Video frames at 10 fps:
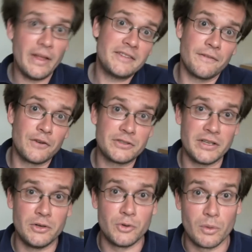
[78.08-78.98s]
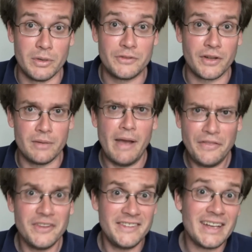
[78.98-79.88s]
that's the first thing you're doing when you study
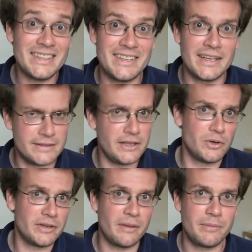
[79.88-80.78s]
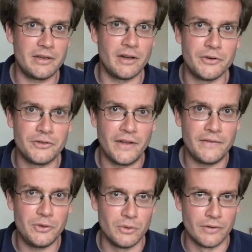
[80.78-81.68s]
math. The second thing is that you're attempting to understand
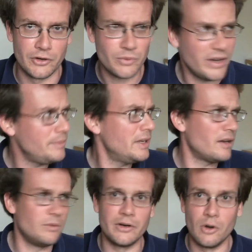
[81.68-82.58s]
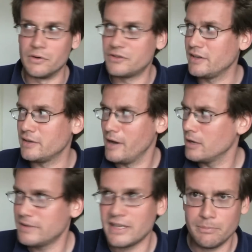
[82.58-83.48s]
the universe, right? I mean, I don't want to overstate the
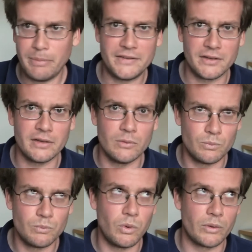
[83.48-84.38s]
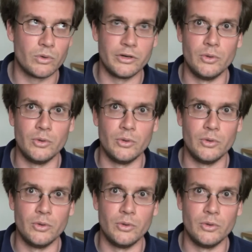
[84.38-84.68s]
matter, but that's basically what we're